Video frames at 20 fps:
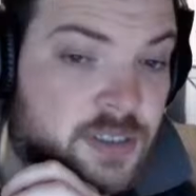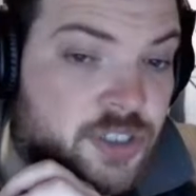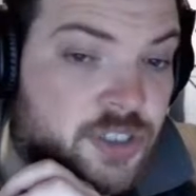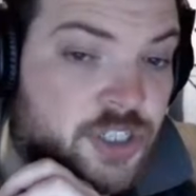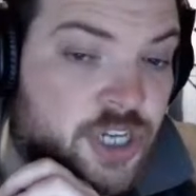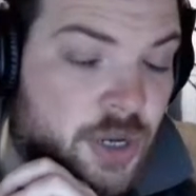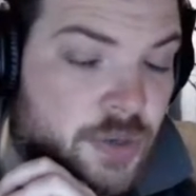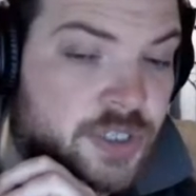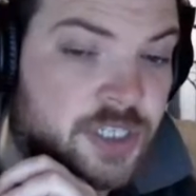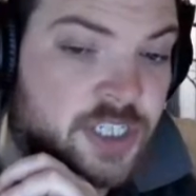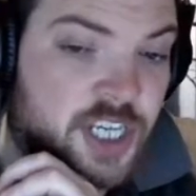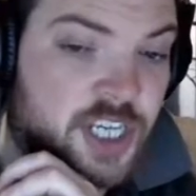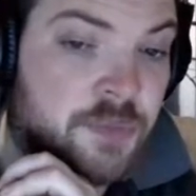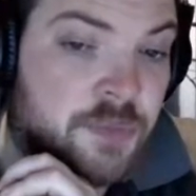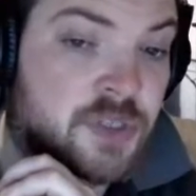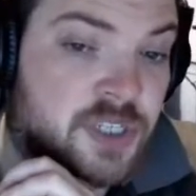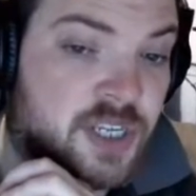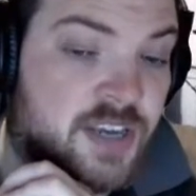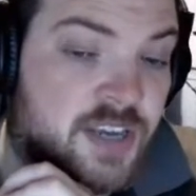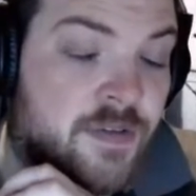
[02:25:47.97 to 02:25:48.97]
Chelsea team
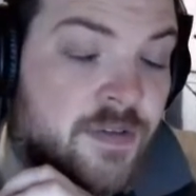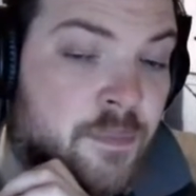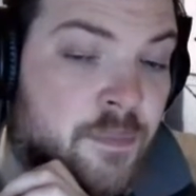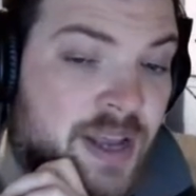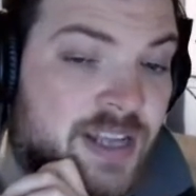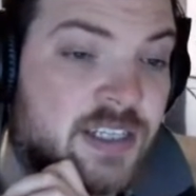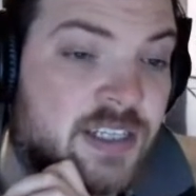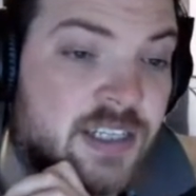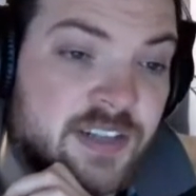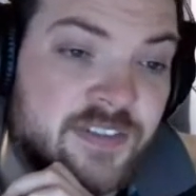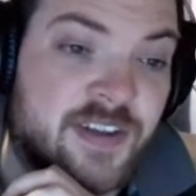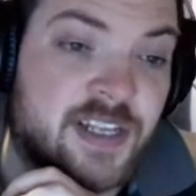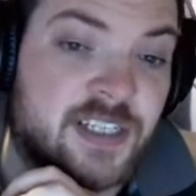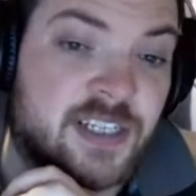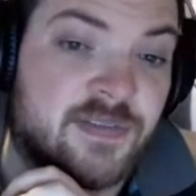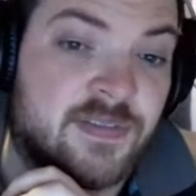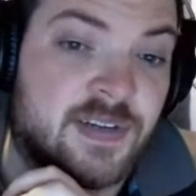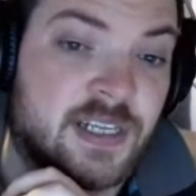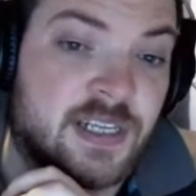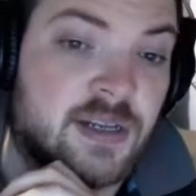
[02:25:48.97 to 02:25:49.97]
was even better
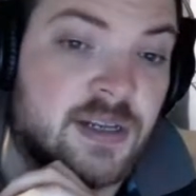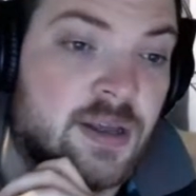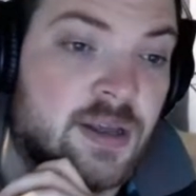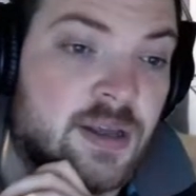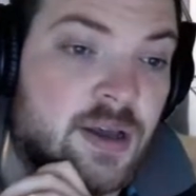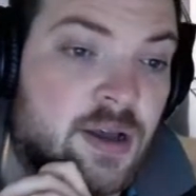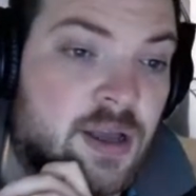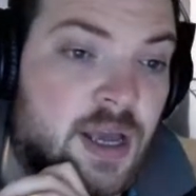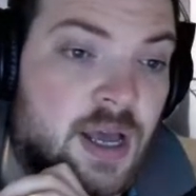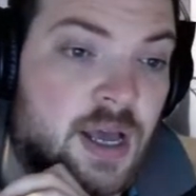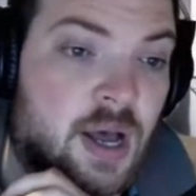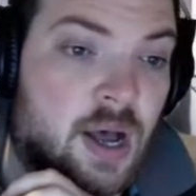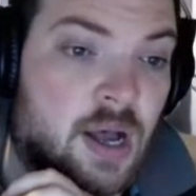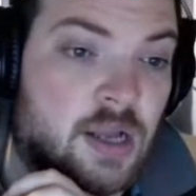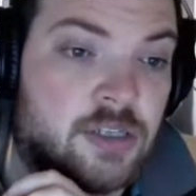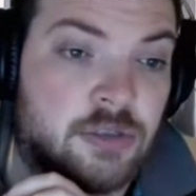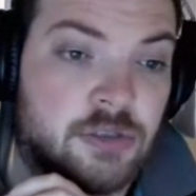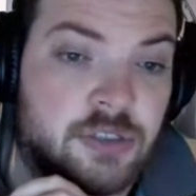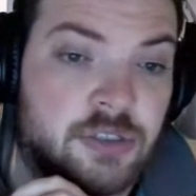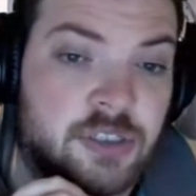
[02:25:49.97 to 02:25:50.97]
defensively than
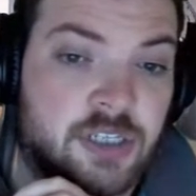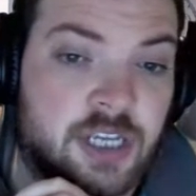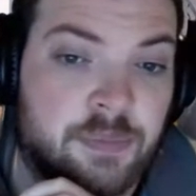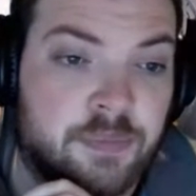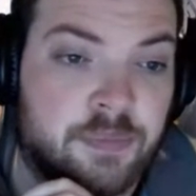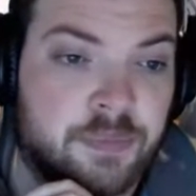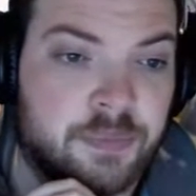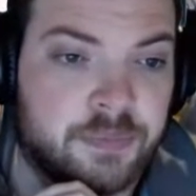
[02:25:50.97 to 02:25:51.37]
Arsenal's team.